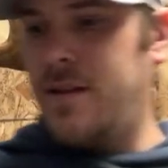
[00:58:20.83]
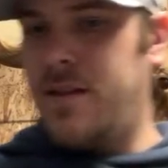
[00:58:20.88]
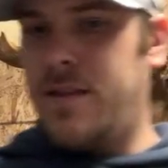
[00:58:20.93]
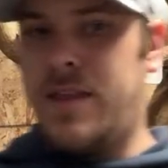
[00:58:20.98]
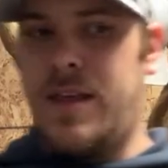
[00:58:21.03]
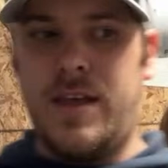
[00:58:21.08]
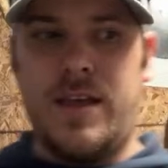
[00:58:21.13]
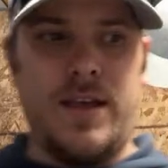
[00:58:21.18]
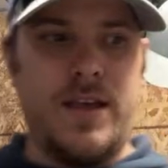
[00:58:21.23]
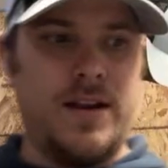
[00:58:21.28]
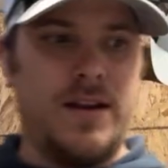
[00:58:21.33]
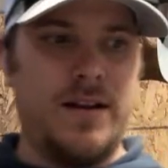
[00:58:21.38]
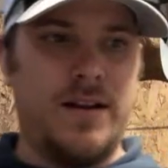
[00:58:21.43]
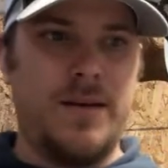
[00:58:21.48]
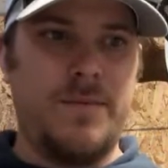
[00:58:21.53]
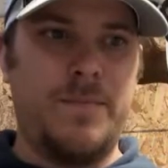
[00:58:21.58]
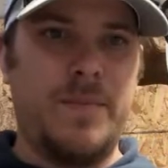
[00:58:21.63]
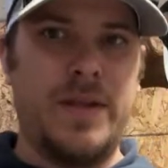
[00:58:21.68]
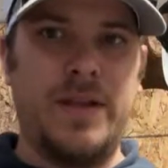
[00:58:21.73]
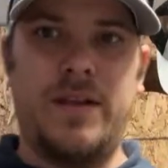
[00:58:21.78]
They ended
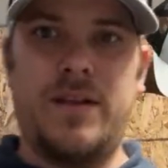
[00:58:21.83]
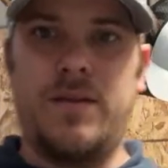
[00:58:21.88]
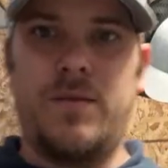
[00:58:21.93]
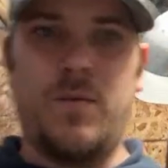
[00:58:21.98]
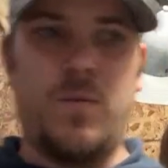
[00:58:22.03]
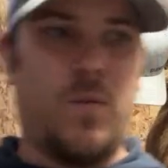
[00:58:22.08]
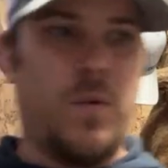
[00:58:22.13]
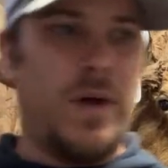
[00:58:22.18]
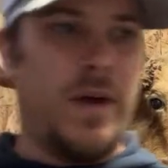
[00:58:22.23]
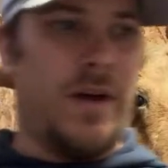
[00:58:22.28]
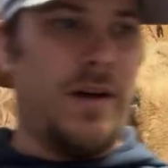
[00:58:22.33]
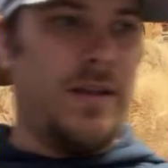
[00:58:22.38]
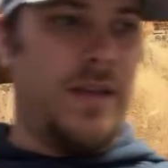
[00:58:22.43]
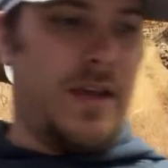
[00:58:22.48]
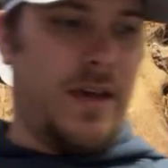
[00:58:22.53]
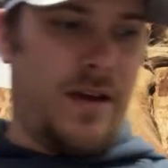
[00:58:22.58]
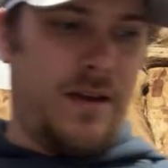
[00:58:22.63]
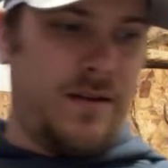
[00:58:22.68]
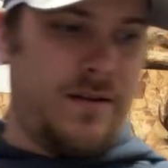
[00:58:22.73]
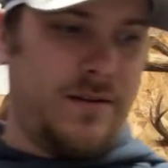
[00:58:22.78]
up being
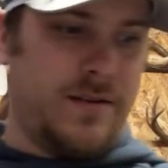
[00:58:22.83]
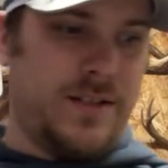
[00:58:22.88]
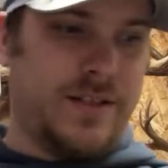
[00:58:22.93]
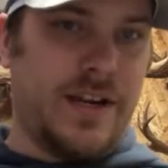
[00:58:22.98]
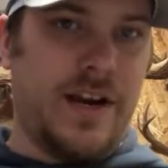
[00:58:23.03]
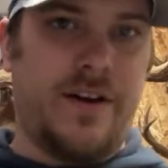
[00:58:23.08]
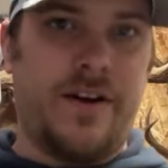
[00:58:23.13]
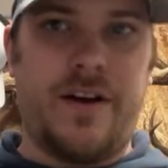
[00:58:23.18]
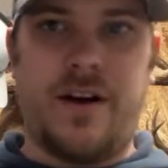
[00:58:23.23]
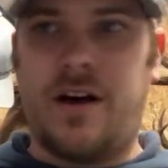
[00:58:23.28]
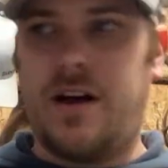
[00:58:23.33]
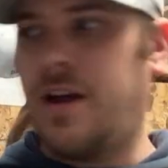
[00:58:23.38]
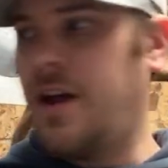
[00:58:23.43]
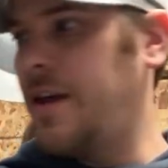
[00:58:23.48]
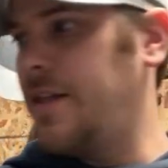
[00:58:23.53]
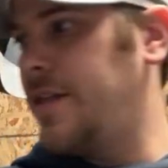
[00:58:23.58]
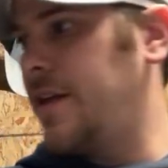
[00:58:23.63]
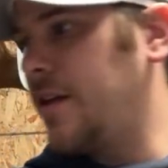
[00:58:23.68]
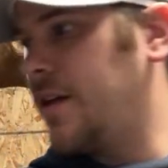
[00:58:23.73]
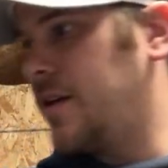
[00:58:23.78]
yeah, scary hot.
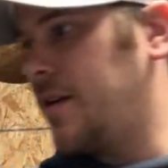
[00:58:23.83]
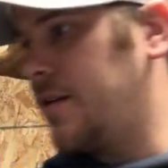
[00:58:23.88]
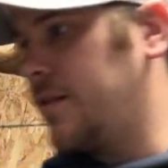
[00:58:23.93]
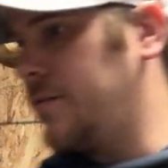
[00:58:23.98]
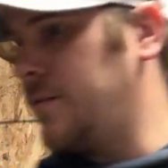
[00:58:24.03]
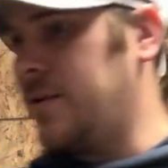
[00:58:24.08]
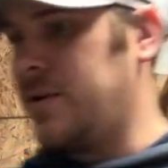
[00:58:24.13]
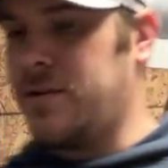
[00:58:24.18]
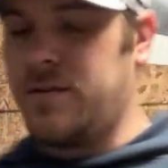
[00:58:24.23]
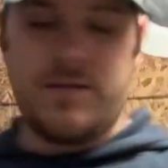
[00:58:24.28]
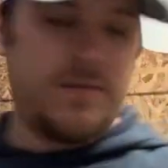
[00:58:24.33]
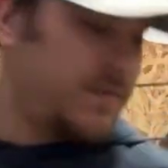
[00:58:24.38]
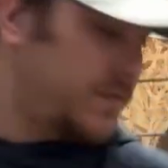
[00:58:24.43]
I think, well,